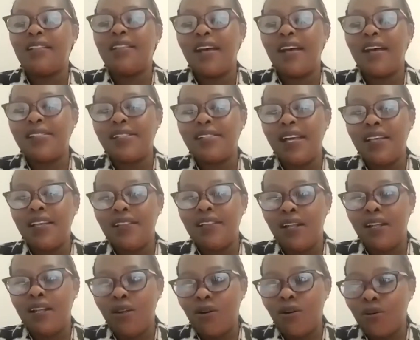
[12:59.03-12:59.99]
thus says
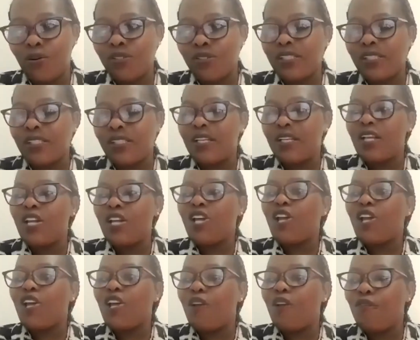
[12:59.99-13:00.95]
the Lord,
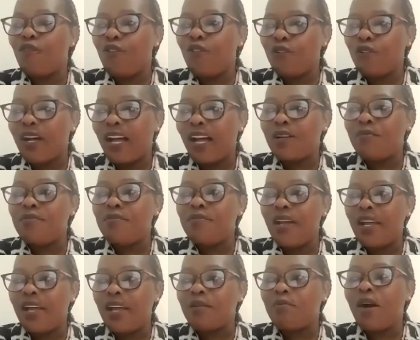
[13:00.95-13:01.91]
if you can
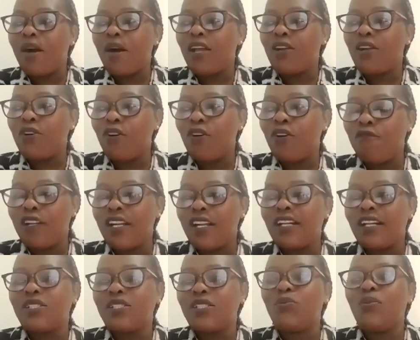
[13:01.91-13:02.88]
break my
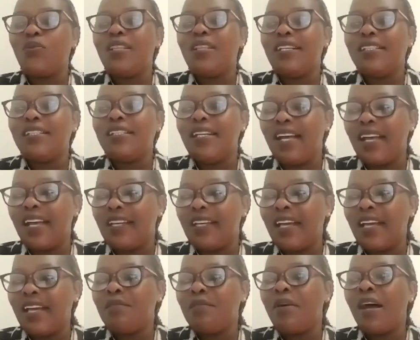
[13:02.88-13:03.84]
covenant with the
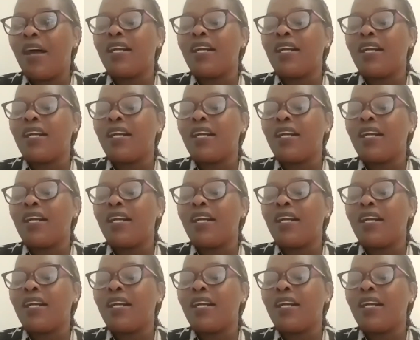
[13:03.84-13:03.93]
day and